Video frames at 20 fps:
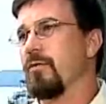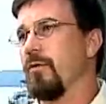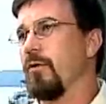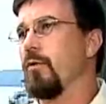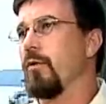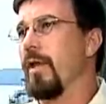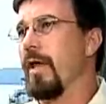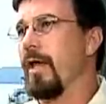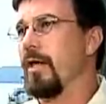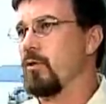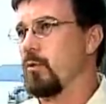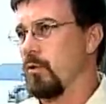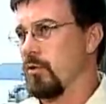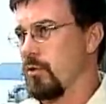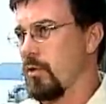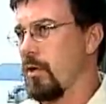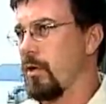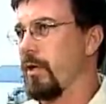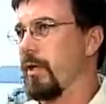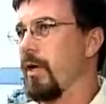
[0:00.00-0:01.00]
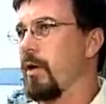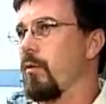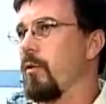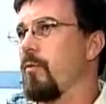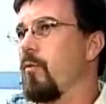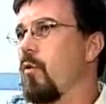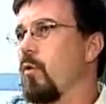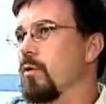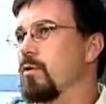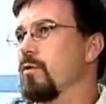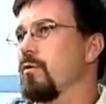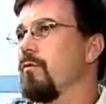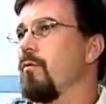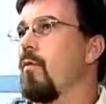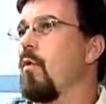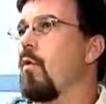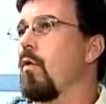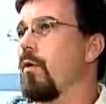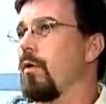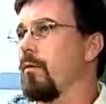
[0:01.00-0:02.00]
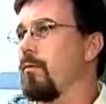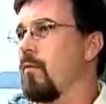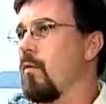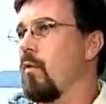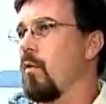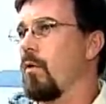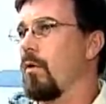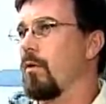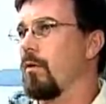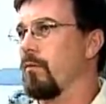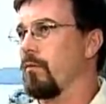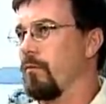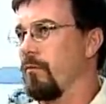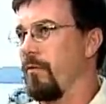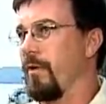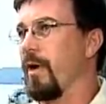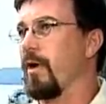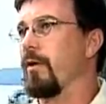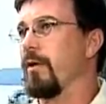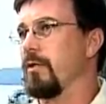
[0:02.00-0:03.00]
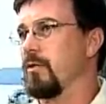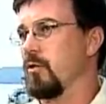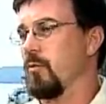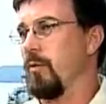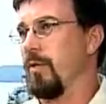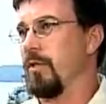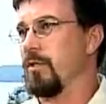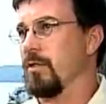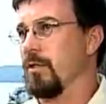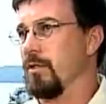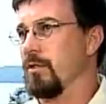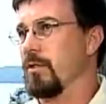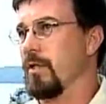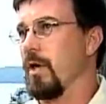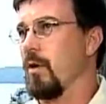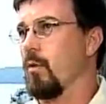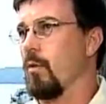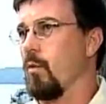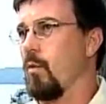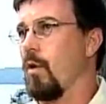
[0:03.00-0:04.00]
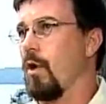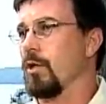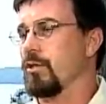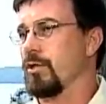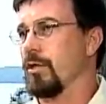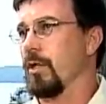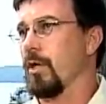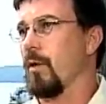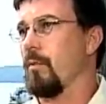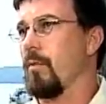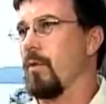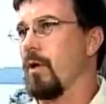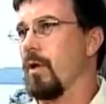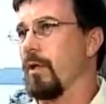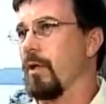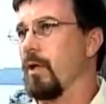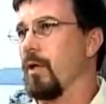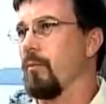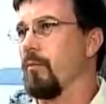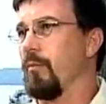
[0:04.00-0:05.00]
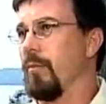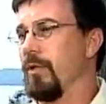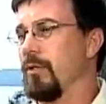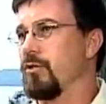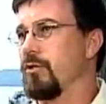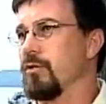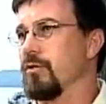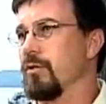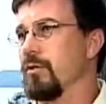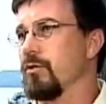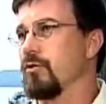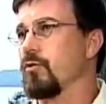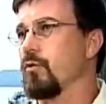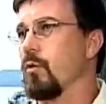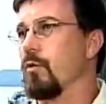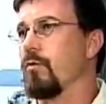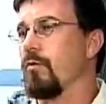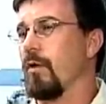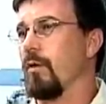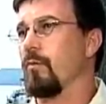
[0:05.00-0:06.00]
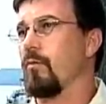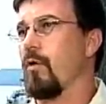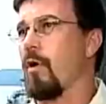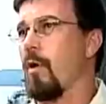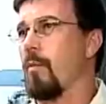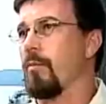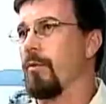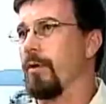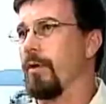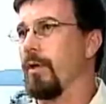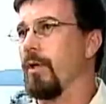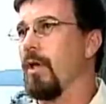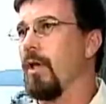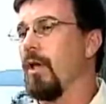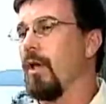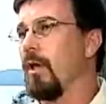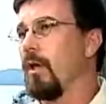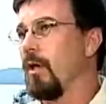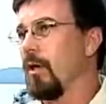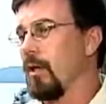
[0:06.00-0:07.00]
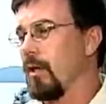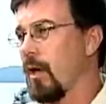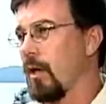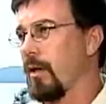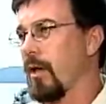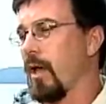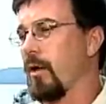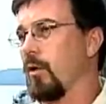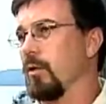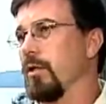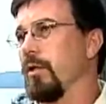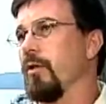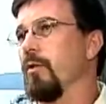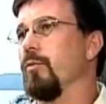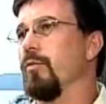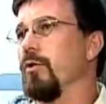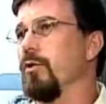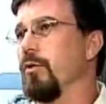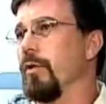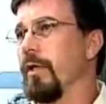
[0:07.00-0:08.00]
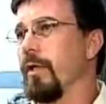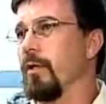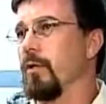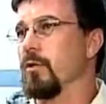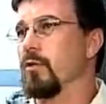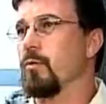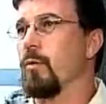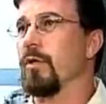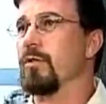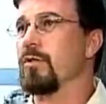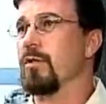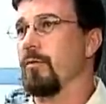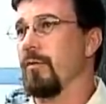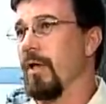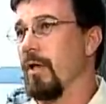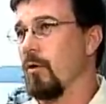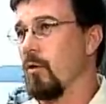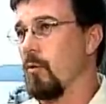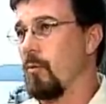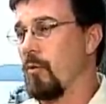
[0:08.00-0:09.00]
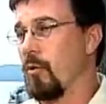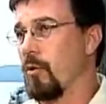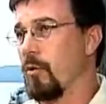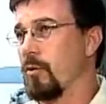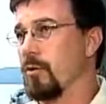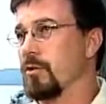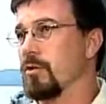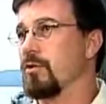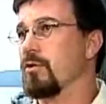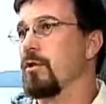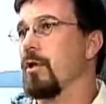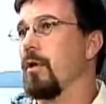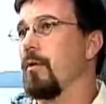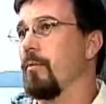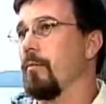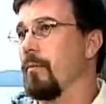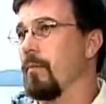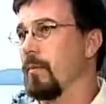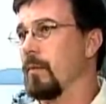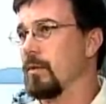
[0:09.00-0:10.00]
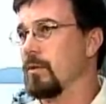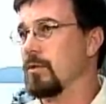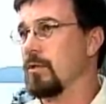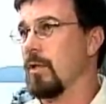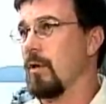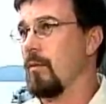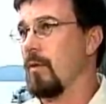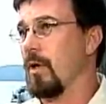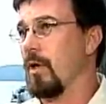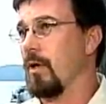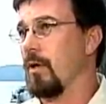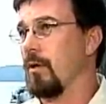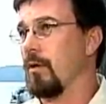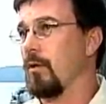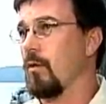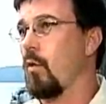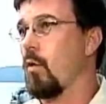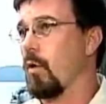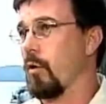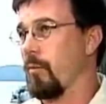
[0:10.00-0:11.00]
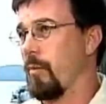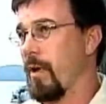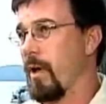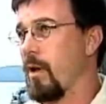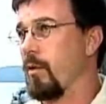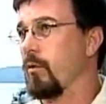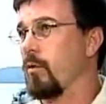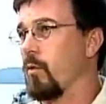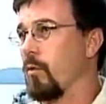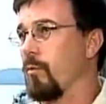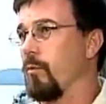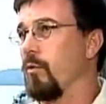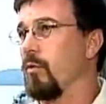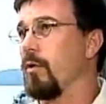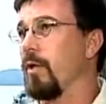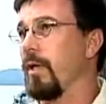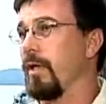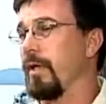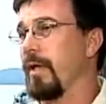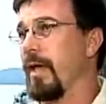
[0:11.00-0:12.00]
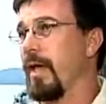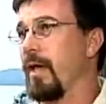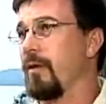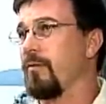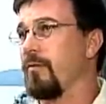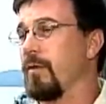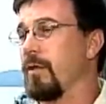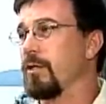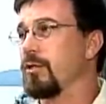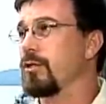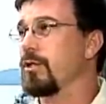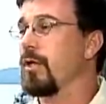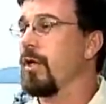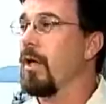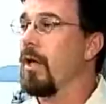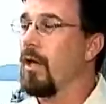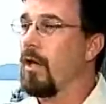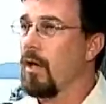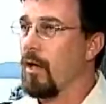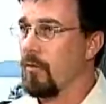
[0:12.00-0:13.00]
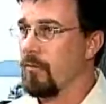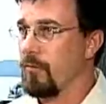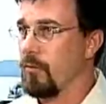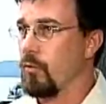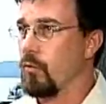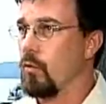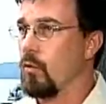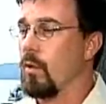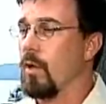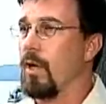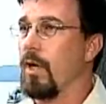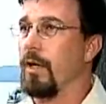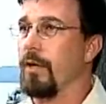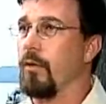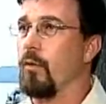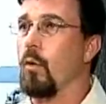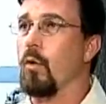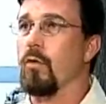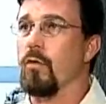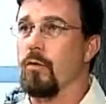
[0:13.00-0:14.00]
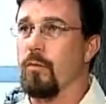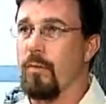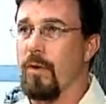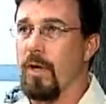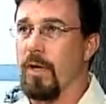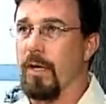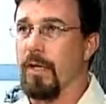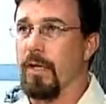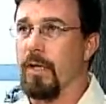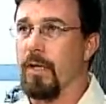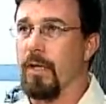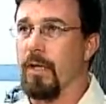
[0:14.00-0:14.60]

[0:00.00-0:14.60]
few days, we started to get reports of more and more varied species that were washing up on um, beaches and shorefront property. Uh, not only the bluegills, but some yellow perch, some some uh, hornpout or bullhead catfish, a few uh, northern pike.